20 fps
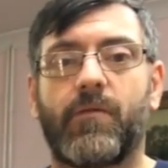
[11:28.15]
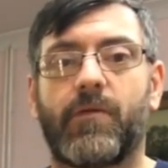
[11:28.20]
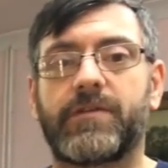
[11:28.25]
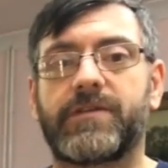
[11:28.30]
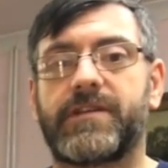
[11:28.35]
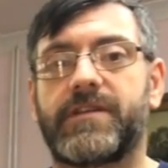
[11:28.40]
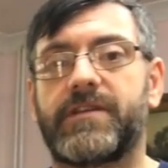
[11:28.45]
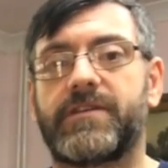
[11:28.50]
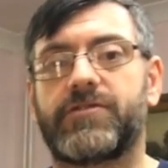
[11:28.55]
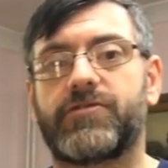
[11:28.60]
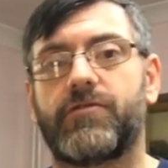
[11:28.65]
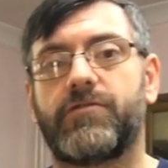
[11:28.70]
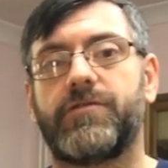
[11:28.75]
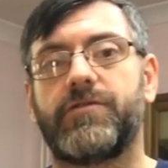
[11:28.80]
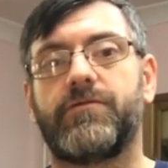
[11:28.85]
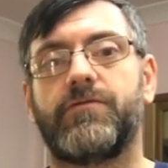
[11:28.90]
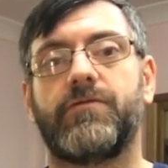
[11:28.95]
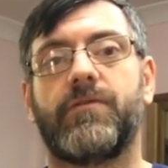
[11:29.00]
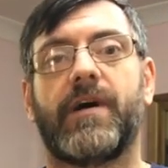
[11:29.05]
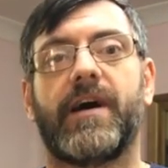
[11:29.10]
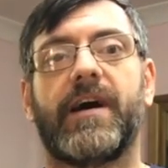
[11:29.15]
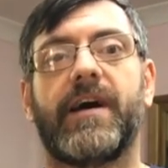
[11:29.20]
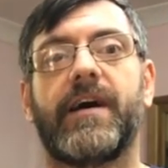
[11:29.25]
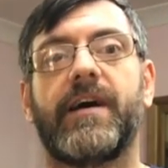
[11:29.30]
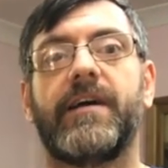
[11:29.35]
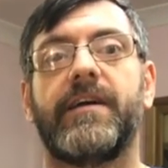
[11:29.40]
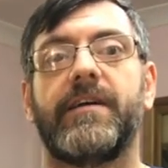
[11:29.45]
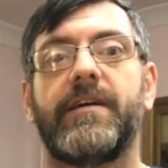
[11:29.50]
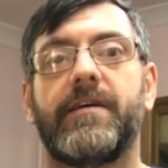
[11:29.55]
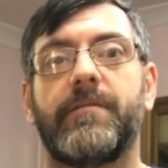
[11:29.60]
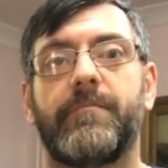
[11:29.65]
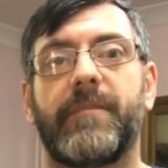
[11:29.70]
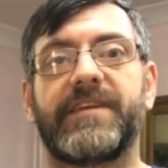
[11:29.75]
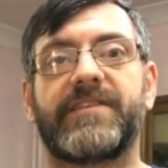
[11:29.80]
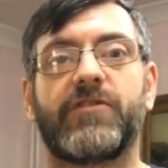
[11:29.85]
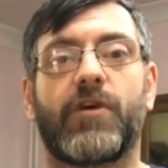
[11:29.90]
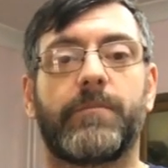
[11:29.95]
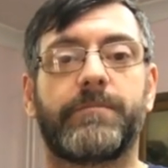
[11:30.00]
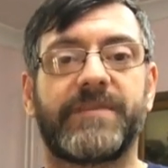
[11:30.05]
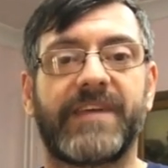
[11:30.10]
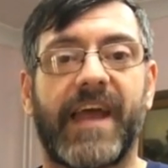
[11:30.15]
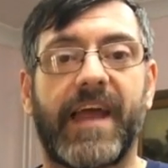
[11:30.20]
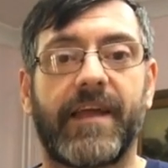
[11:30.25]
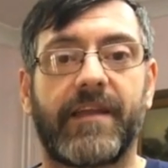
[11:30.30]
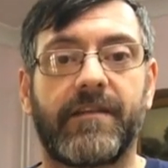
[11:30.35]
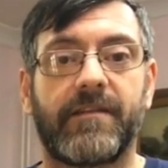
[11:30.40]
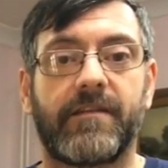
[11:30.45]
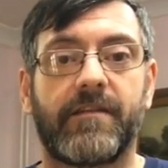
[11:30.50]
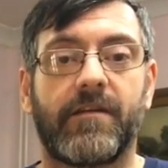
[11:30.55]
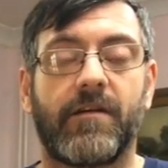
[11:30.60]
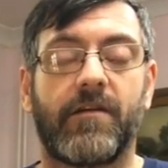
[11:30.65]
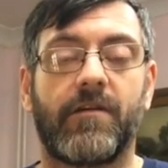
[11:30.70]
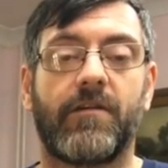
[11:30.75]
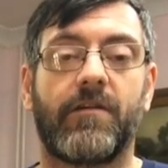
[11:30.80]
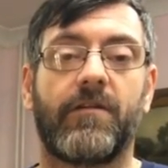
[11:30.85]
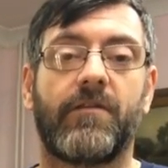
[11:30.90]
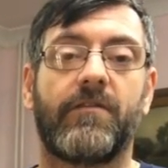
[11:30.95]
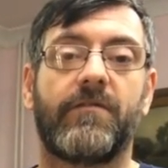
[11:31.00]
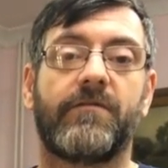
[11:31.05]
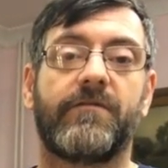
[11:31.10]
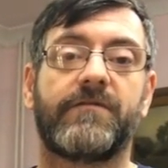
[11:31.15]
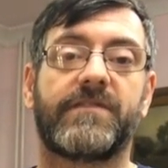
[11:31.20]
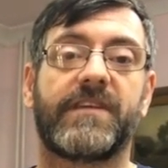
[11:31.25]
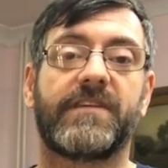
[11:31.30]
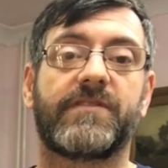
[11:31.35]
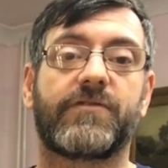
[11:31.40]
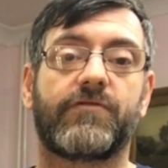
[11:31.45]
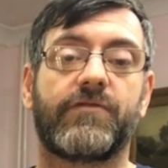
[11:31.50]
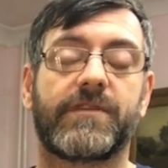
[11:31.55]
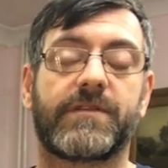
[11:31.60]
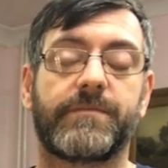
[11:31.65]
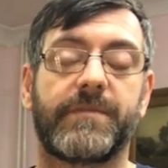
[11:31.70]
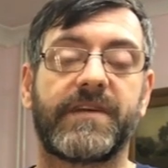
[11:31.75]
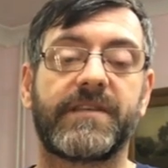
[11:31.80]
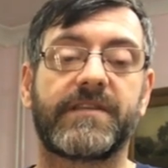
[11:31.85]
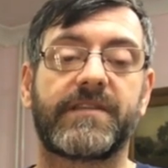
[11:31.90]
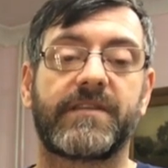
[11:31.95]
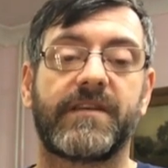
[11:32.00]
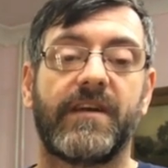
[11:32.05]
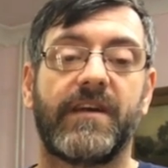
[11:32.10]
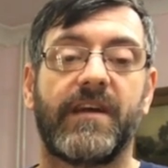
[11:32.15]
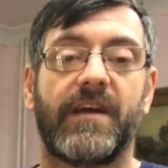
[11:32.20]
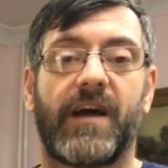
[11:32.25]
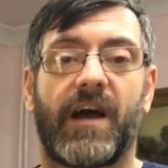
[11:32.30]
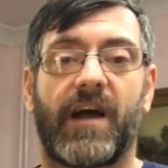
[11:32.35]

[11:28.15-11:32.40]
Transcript: I wanted to show you my top 10 since Christmas.